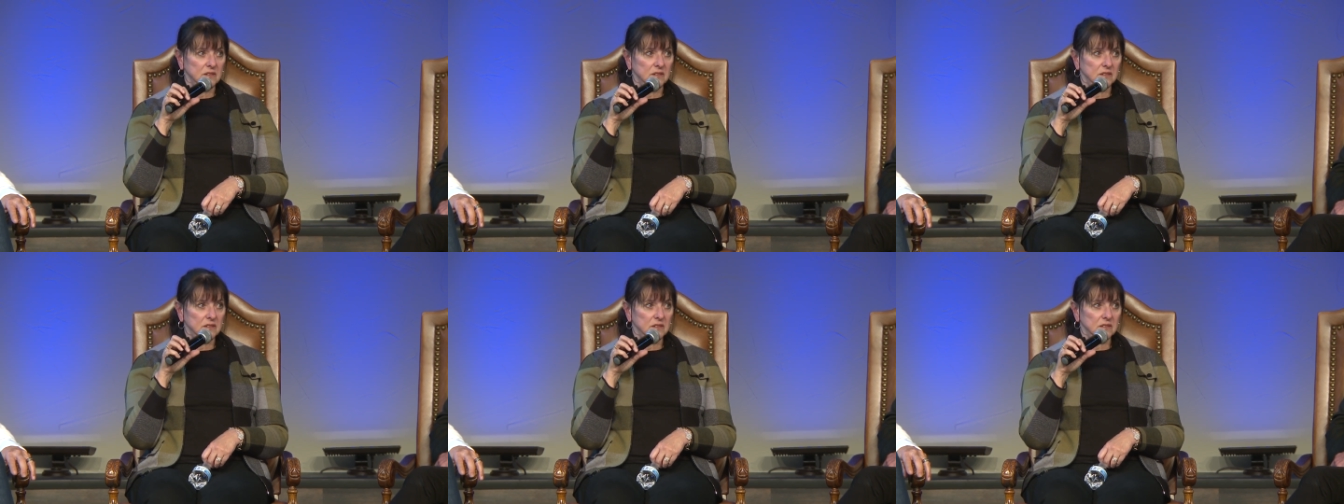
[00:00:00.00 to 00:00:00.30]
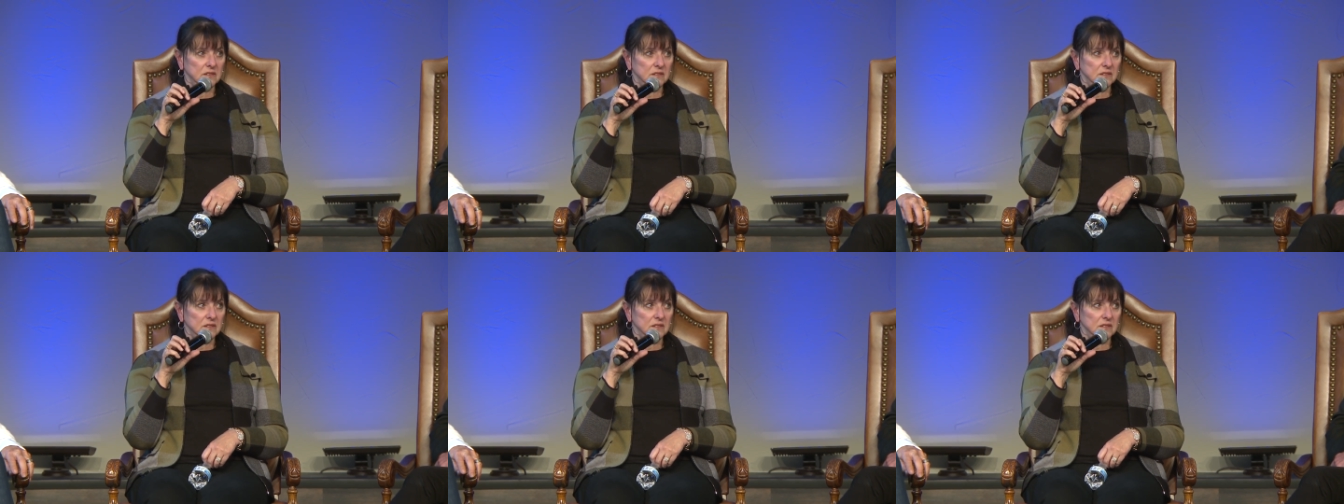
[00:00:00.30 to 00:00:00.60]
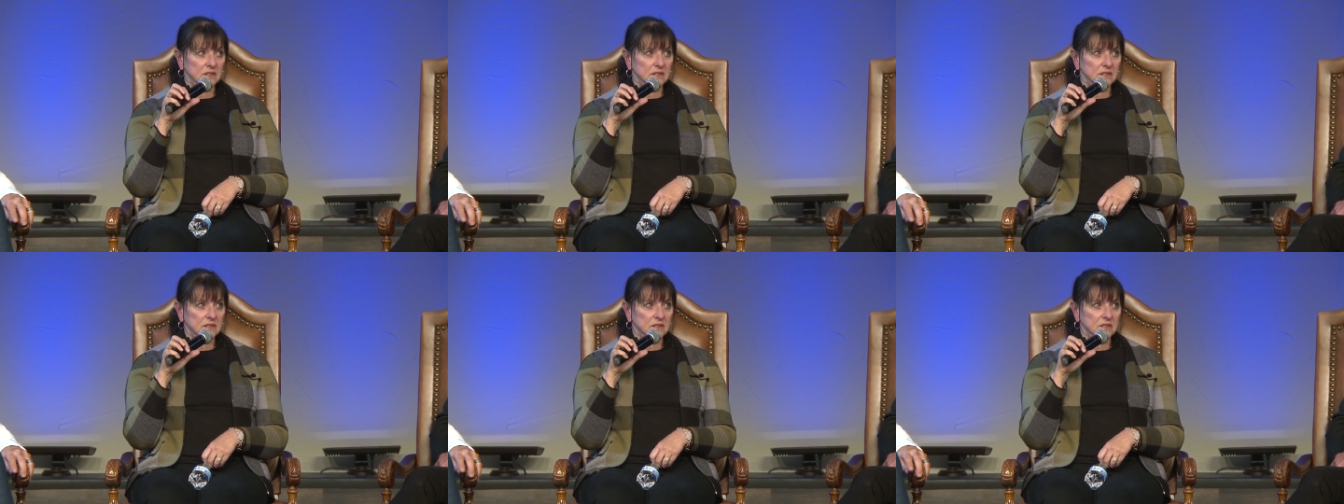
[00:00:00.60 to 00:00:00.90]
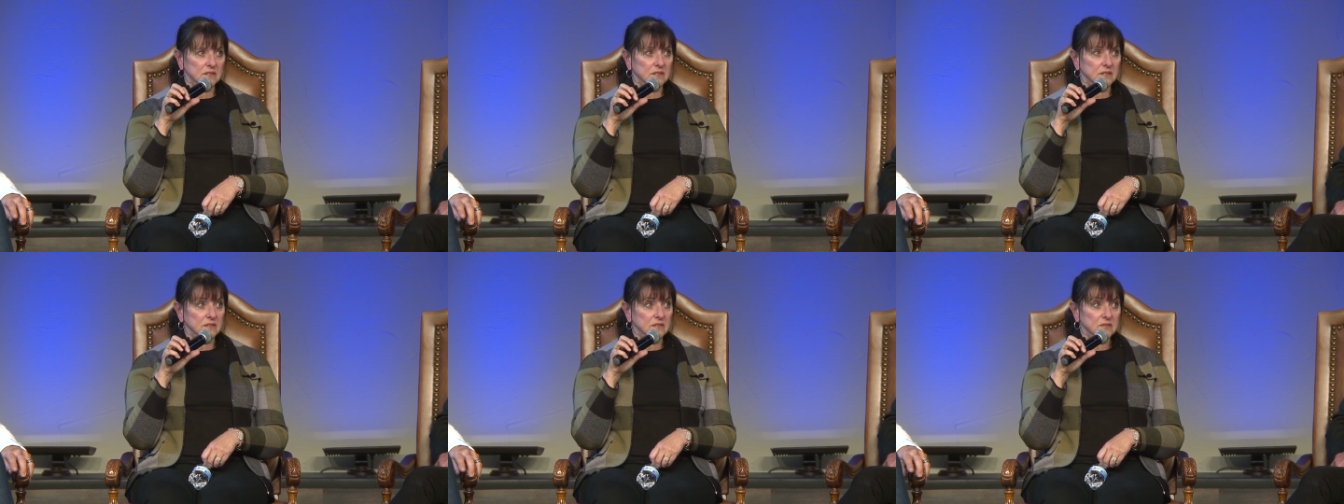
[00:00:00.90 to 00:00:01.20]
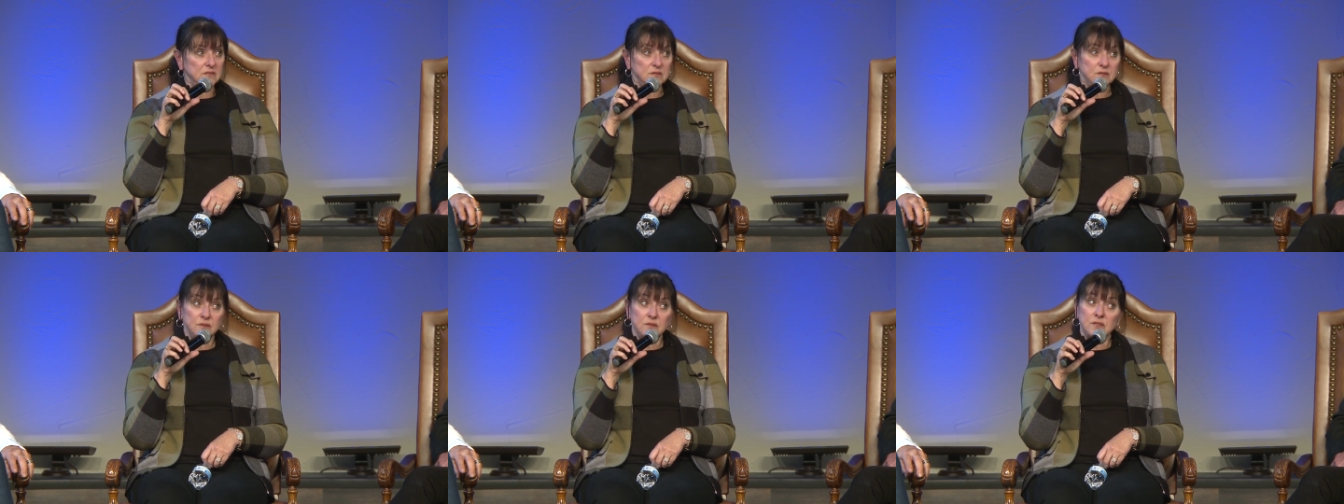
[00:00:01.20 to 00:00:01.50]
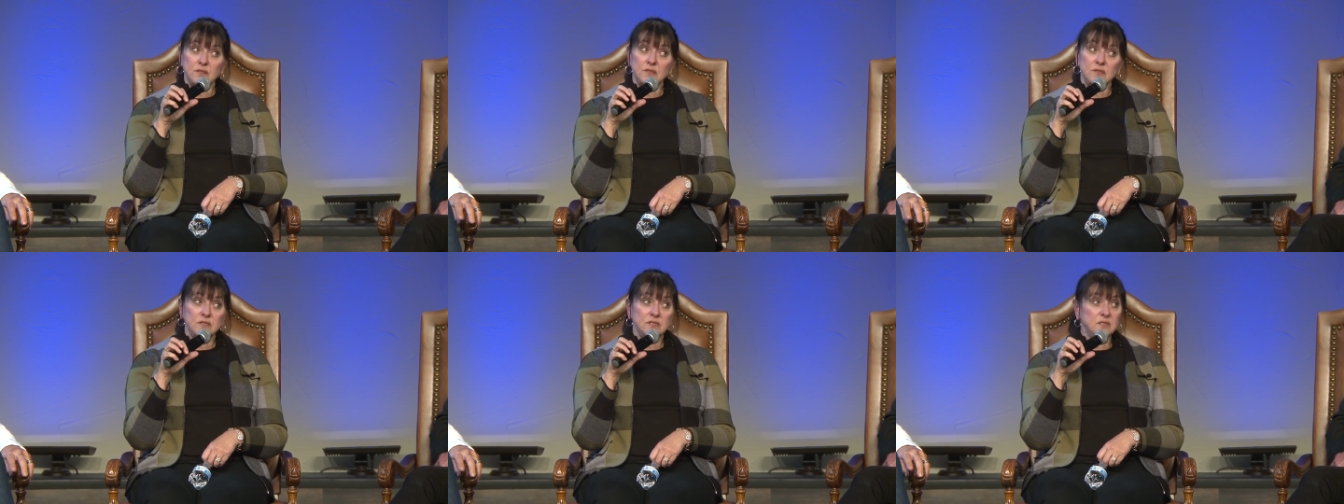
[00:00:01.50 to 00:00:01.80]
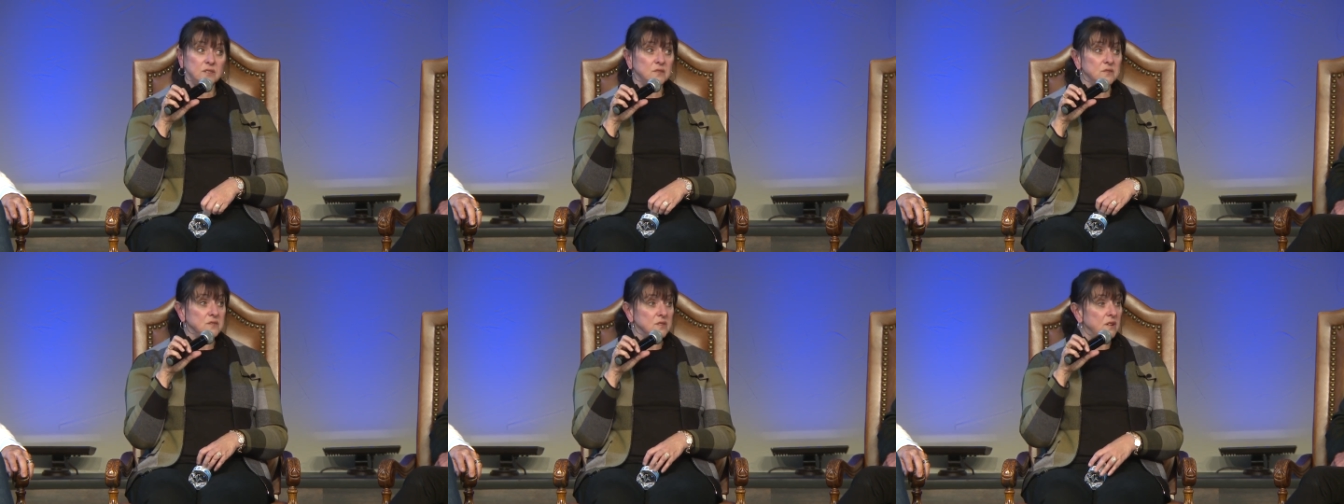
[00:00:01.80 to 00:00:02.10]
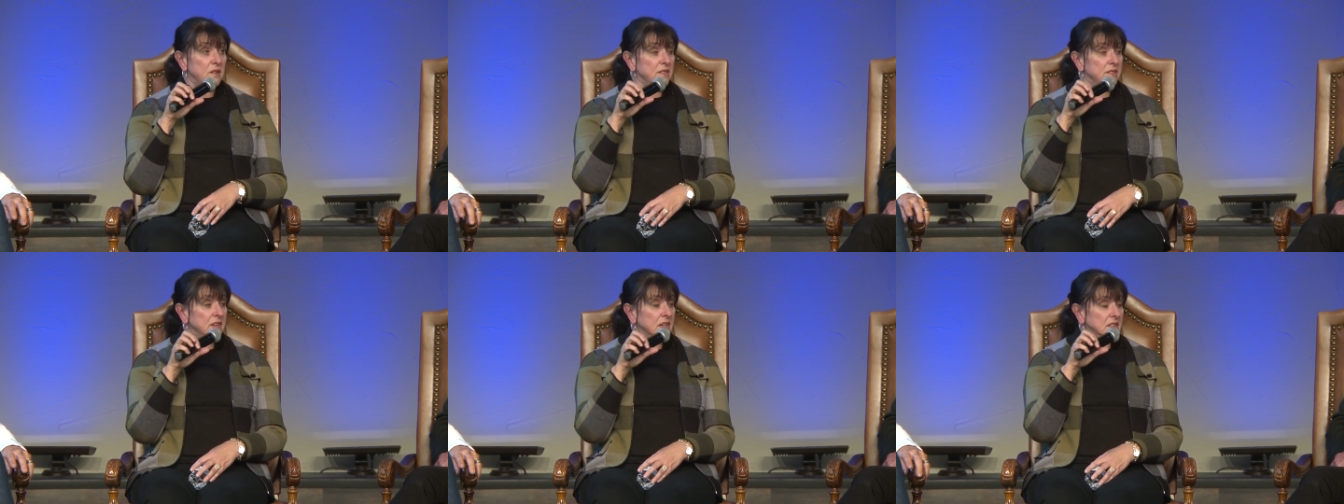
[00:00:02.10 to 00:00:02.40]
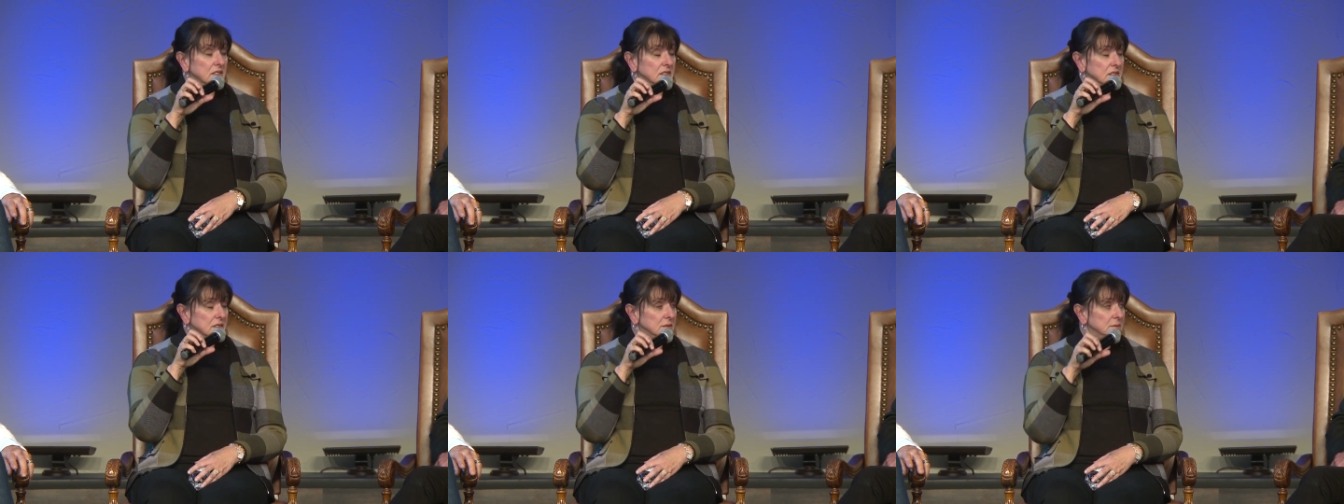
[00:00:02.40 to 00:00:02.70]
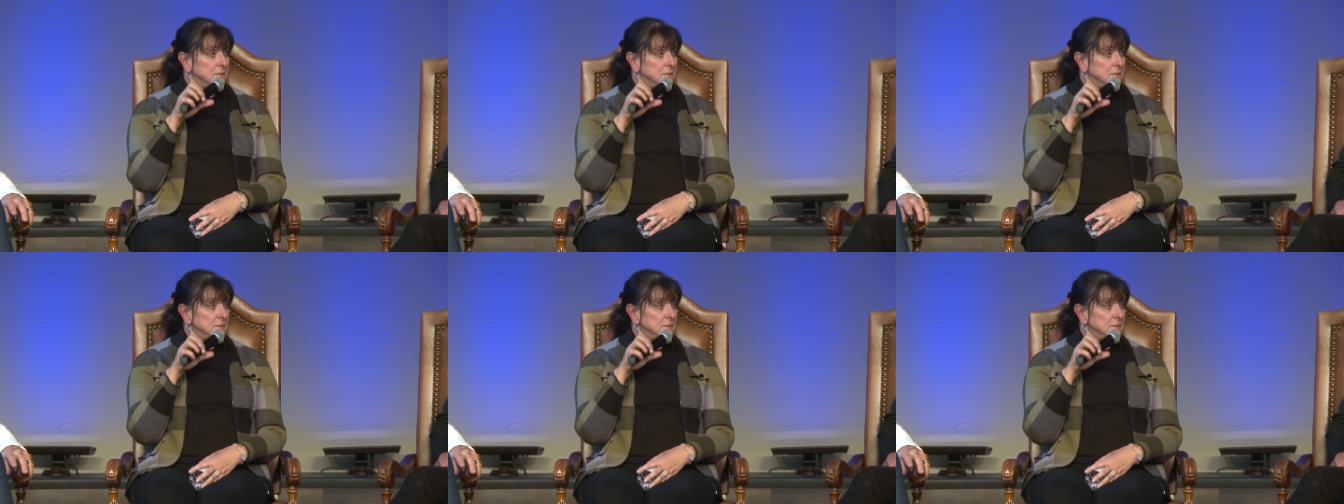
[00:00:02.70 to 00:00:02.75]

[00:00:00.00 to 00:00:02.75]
And so the Lord knows all things.